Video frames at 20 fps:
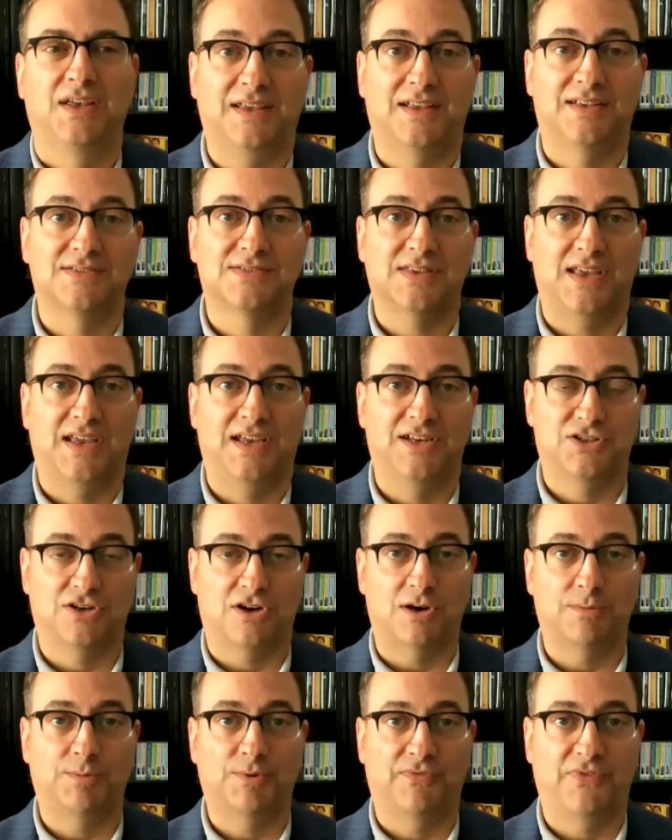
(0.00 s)
As
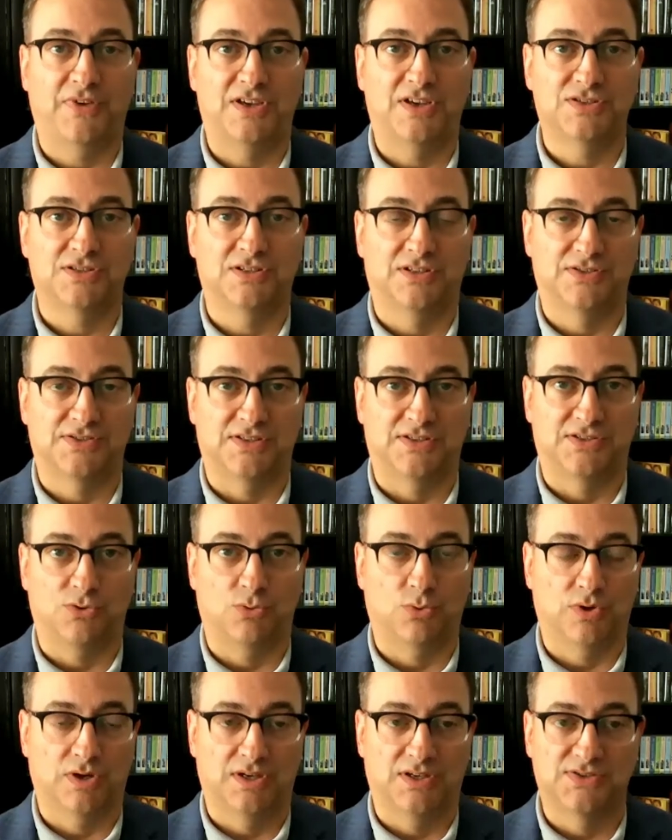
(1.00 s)
HR professionals and
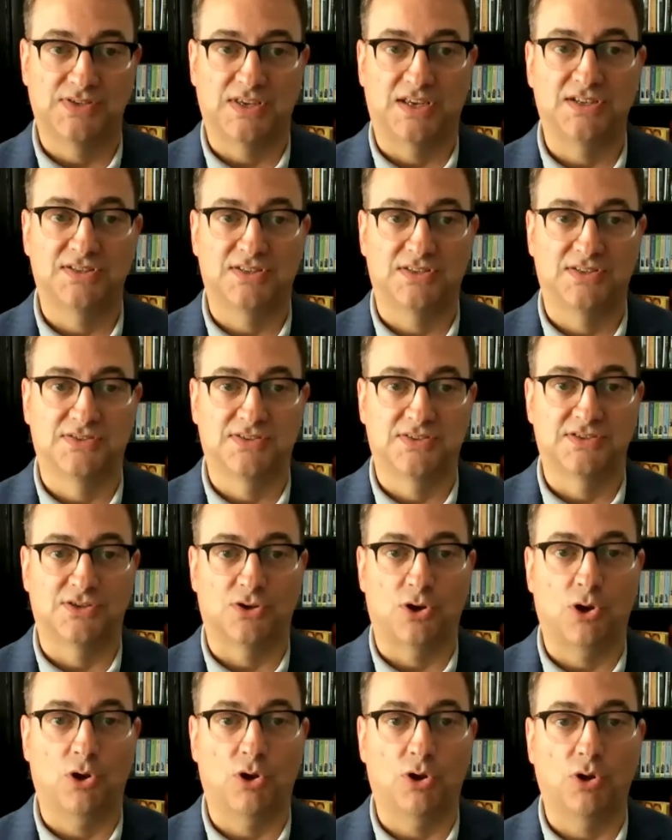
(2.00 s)
organizations as a
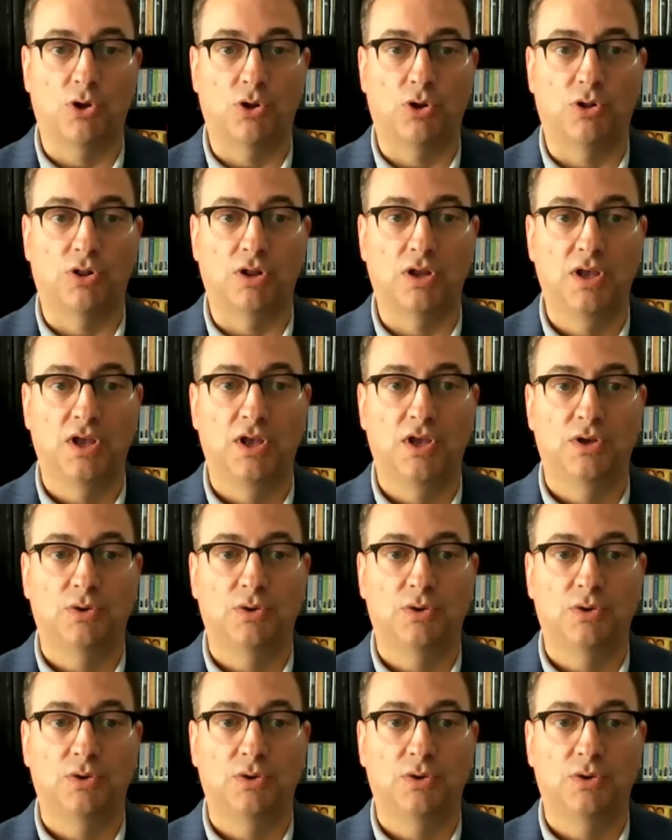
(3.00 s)
whole,